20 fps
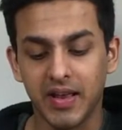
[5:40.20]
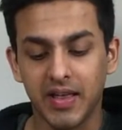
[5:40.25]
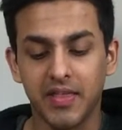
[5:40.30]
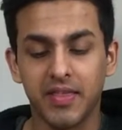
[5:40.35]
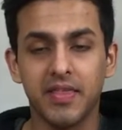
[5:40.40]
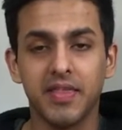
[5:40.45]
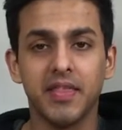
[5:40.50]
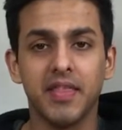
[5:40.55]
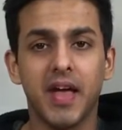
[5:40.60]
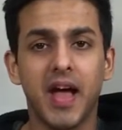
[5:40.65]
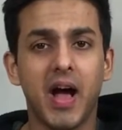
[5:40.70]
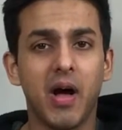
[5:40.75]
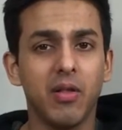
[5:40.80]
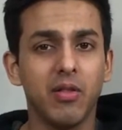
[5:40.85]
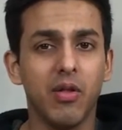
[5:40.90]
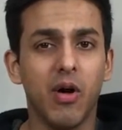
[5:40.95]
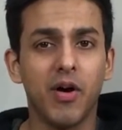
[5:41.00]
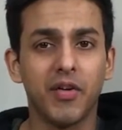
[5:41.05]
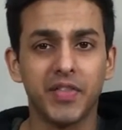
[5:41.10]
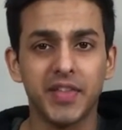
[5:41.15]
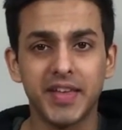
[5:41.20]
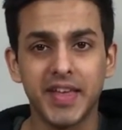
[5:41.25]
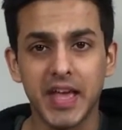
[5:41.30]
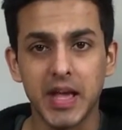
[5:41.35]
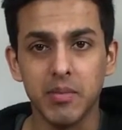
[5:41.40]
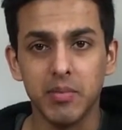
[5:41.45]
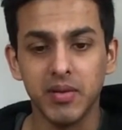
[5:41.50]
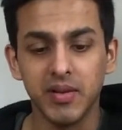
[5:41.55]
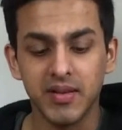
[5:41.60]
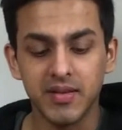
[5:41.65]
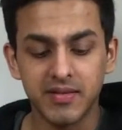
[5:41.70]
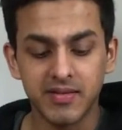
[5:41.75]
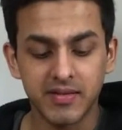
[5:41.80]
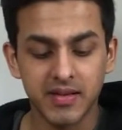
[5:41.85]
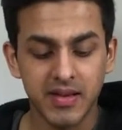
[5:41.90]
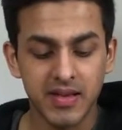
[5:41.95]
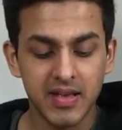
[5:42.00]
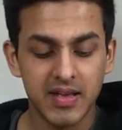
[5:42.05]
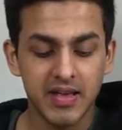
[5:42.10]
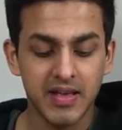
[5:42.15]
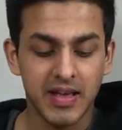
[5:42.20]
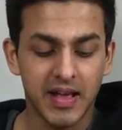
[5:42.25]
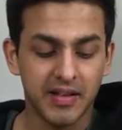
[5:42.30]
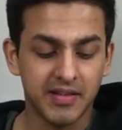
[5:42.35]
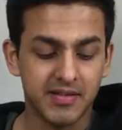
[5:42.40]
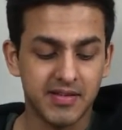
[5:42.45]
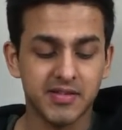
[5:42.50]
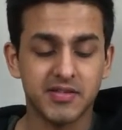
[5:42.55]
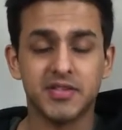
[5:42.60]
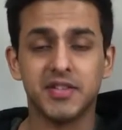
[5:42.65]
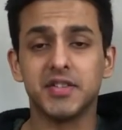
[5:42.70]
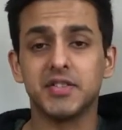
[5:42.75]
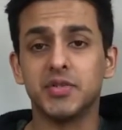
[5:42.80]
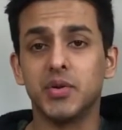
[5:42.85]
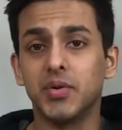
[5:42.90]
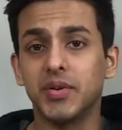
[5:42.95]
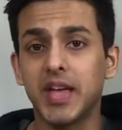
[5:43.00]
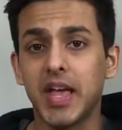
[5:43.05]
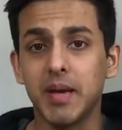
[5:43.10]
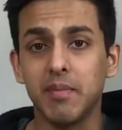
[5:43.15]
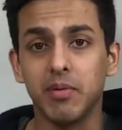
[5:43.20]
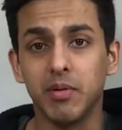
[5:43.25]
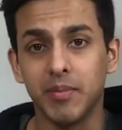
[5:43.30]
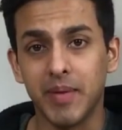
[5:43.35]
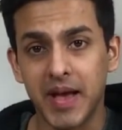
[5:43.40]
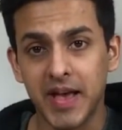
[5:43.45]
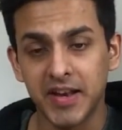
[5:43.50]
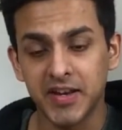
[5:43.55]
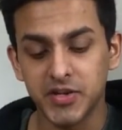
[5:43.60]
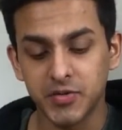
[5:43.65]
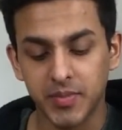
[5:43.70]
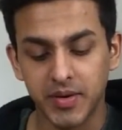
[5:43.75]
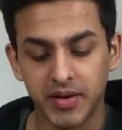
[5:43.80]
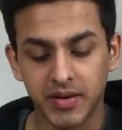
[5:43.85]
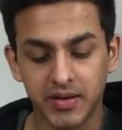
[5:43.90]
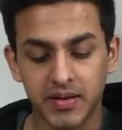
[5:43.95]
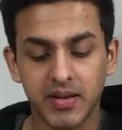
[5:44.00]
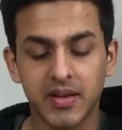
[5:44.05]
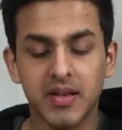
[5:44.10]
and how long the cable is, and since there's no cable management,